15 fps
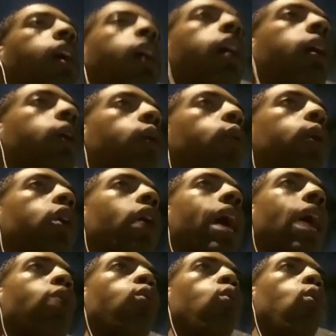we are at
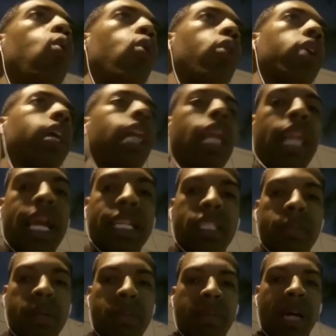war, and I like to be
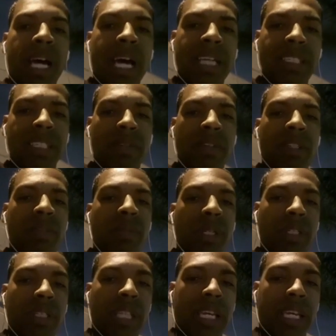positive as much
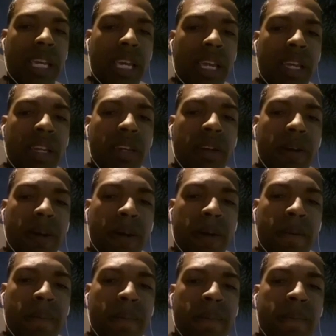as I can.
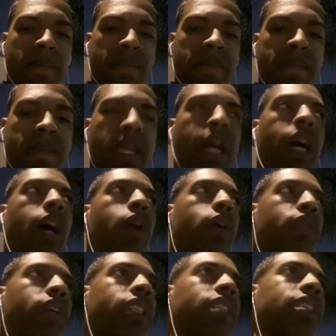However, at
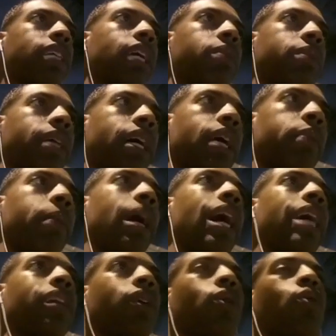the same time, I
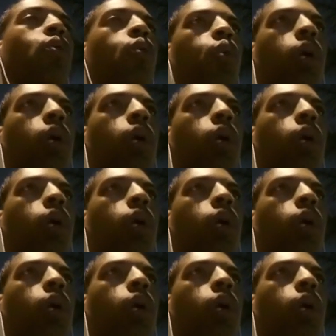don't want